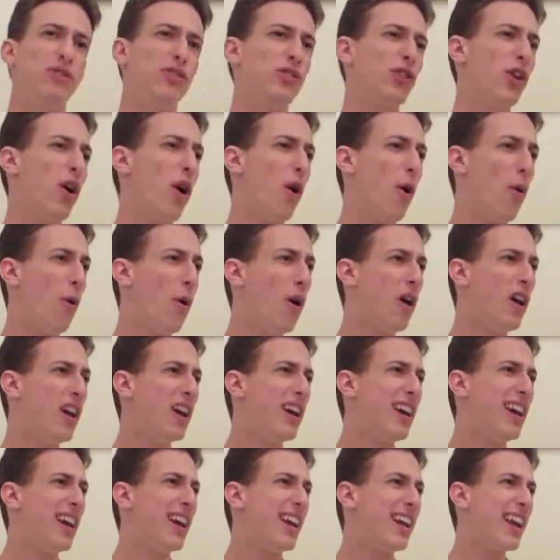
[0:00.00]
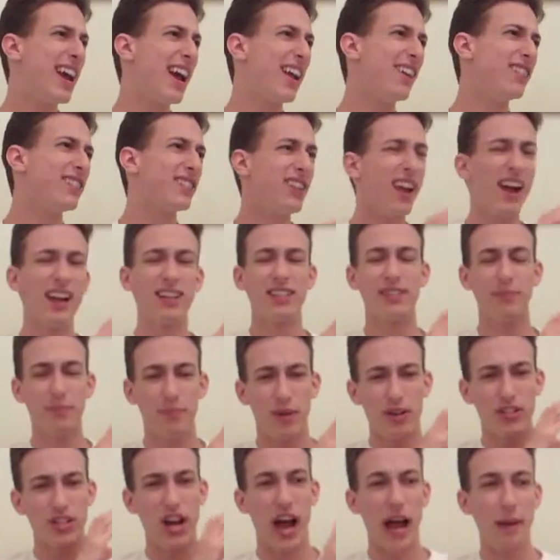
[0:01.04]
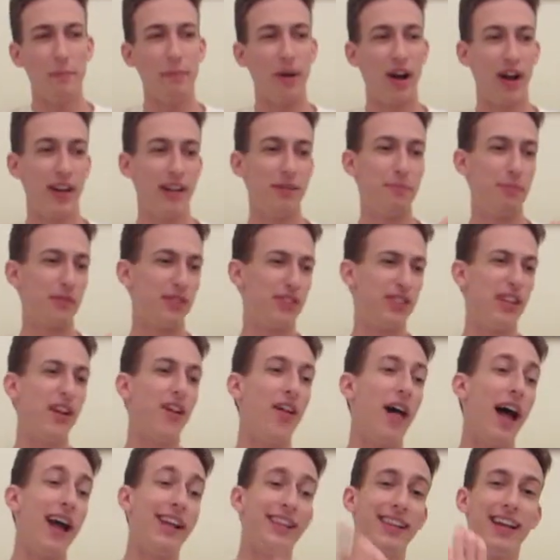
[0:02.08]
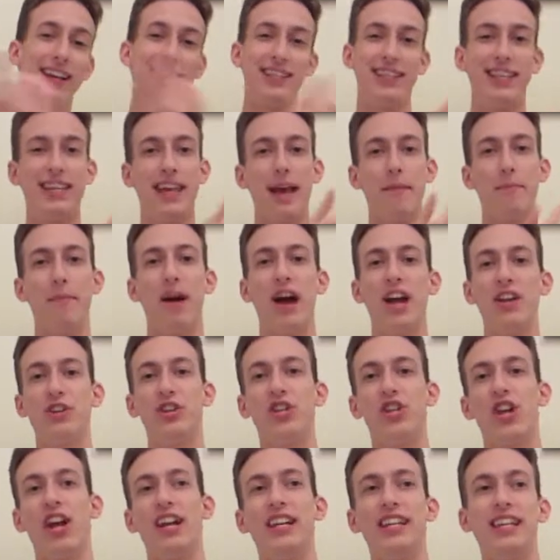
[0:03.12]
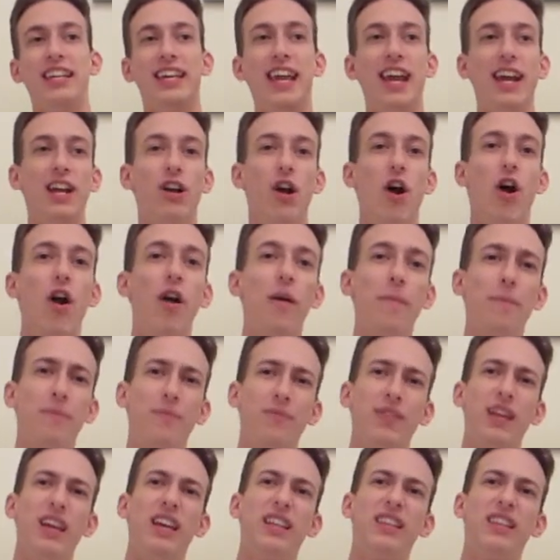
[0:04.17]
So, yeah, there's not as much hype behind it, but still, I'd like to get my shiny Gengar.